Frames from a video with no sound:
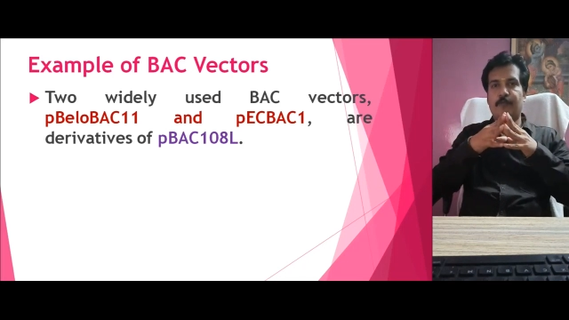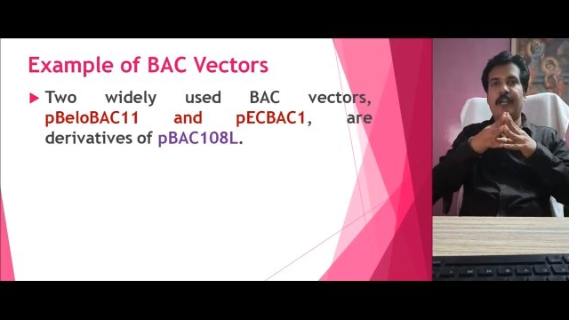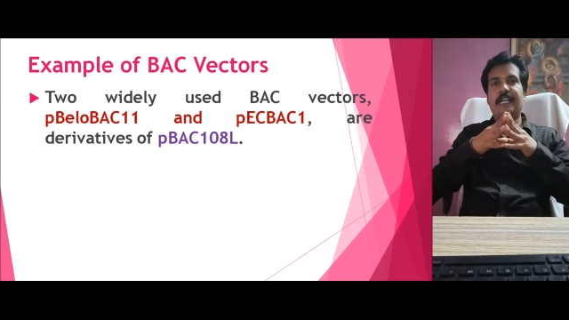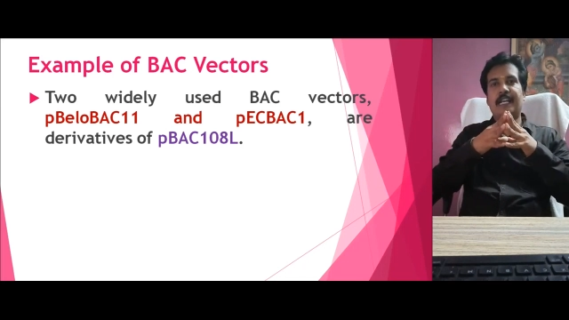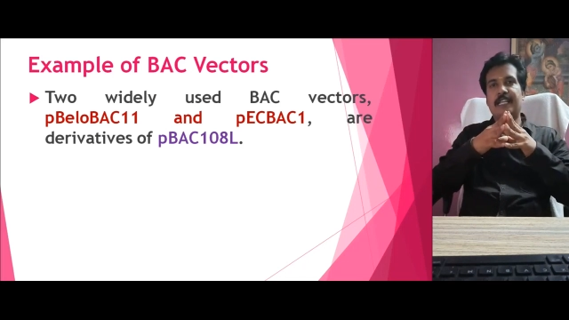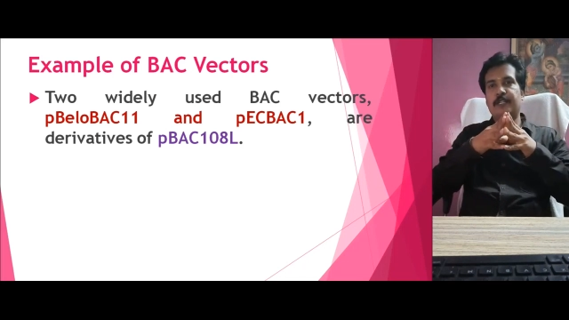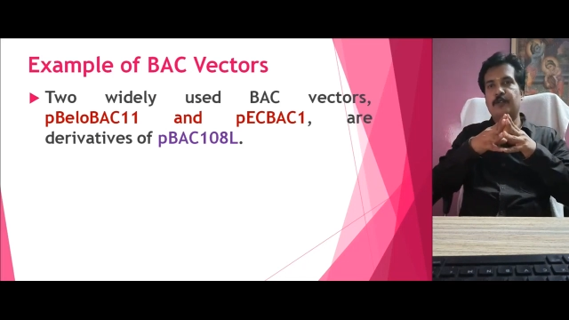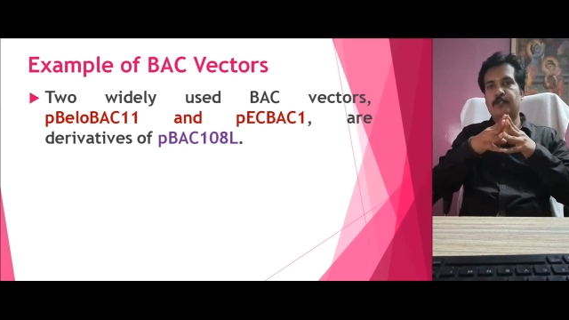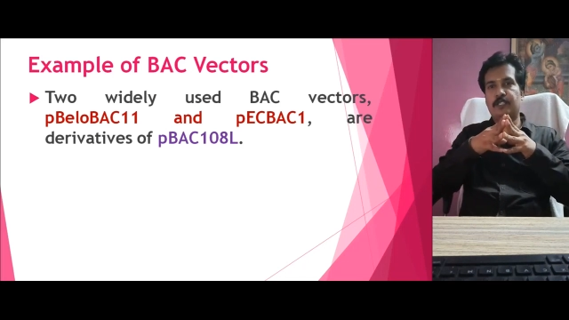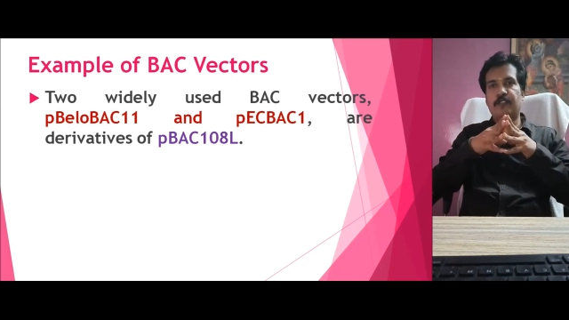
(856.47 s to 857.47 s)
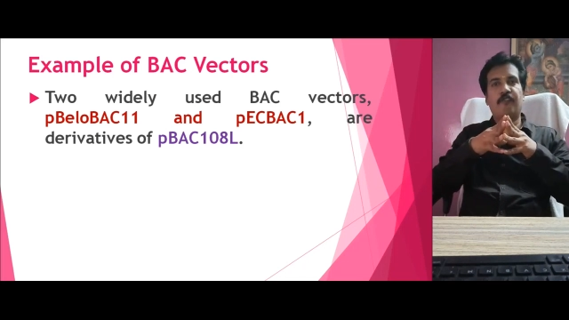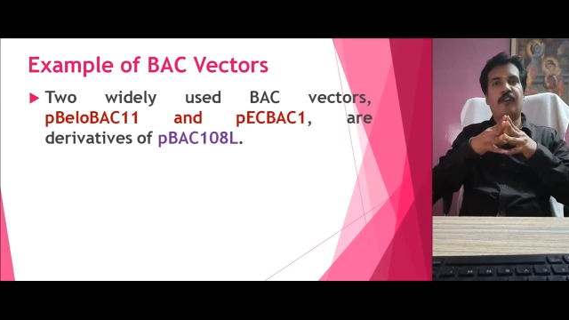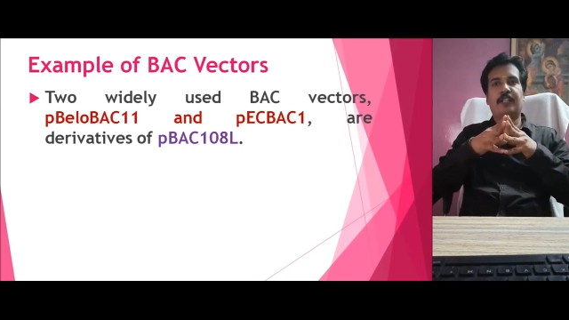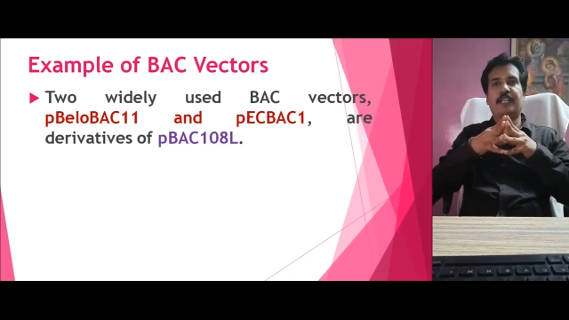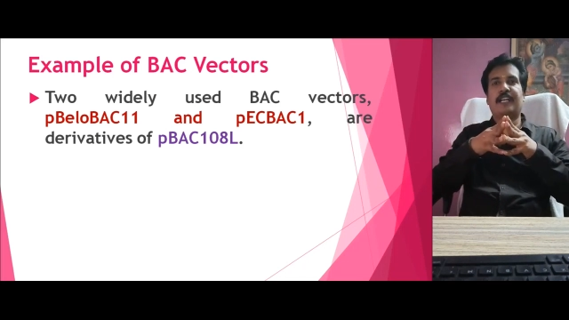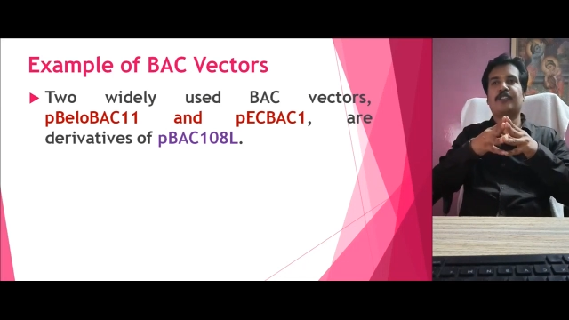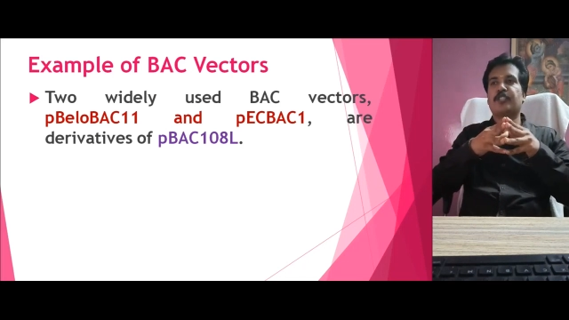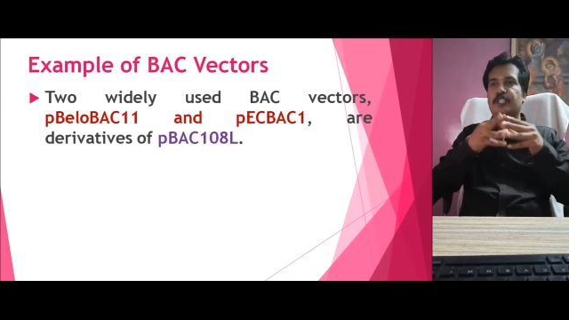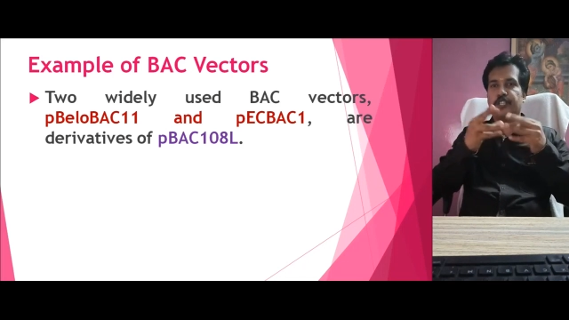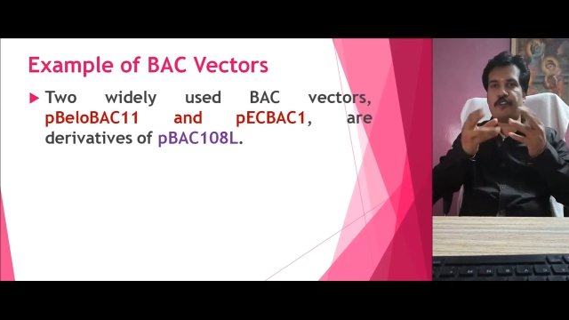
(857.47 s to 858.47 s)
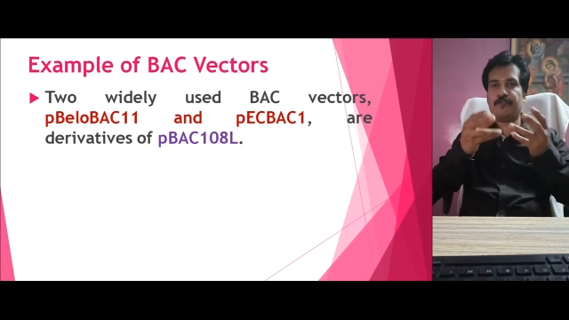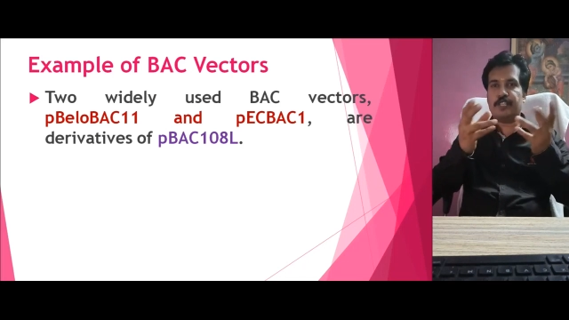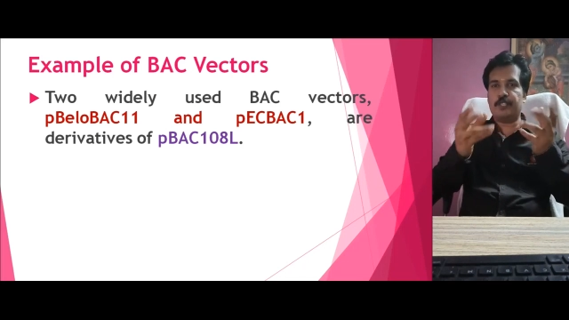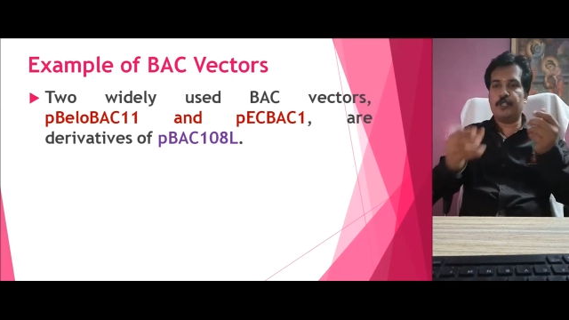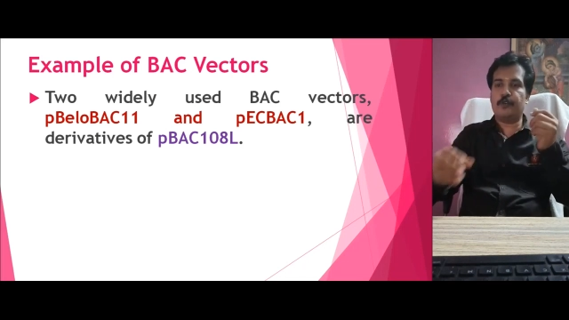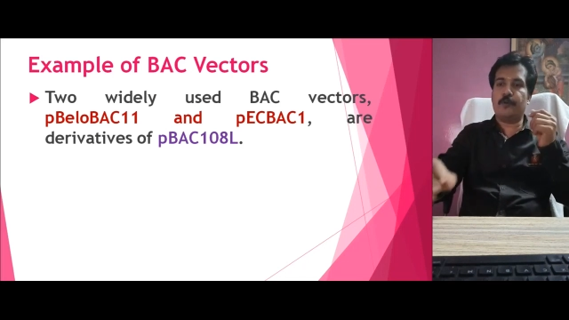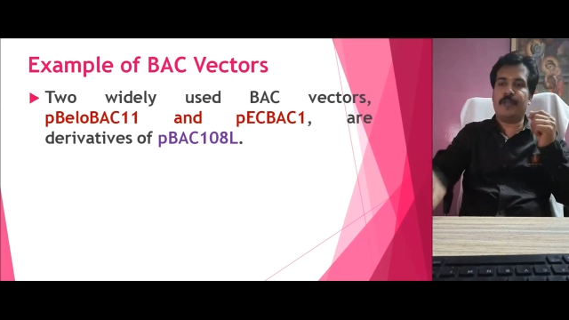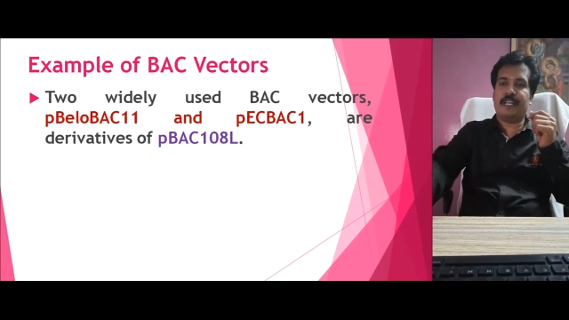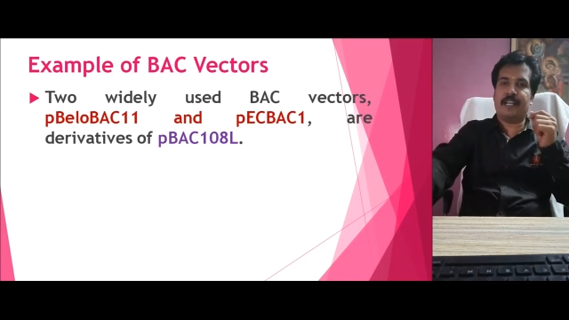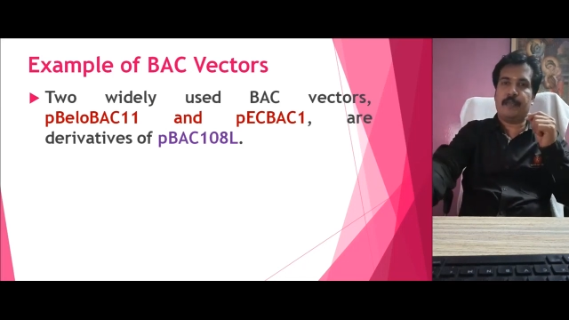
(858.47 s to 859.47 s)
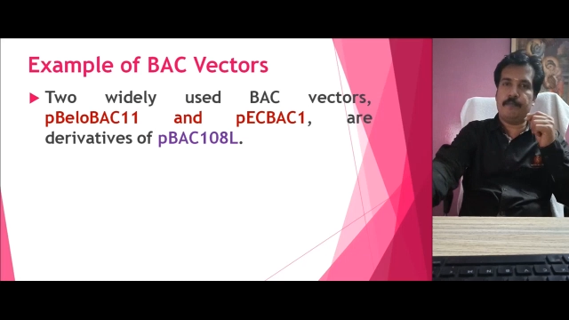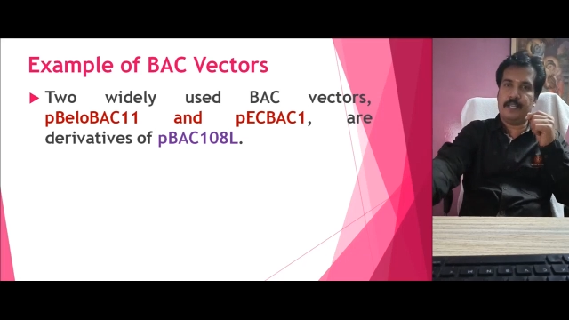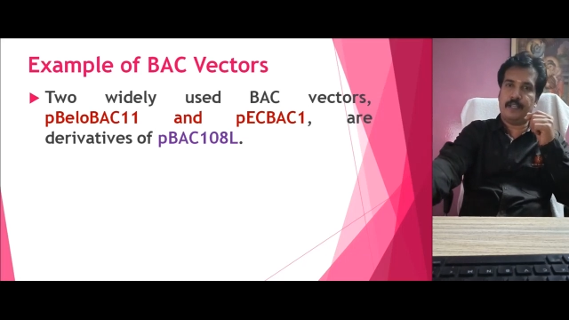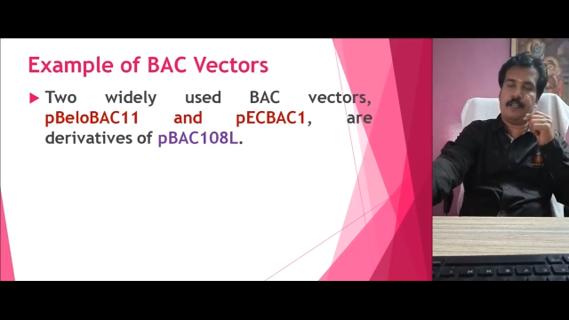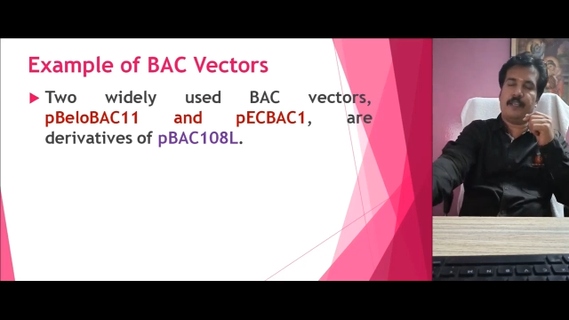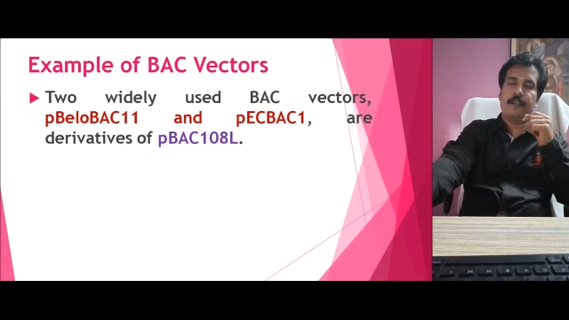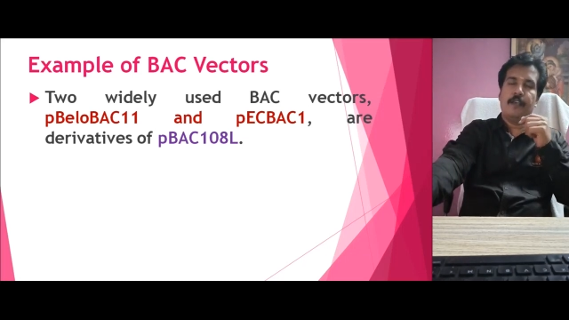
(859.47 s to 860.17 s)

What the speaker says: widely used for the construction of the genomic library.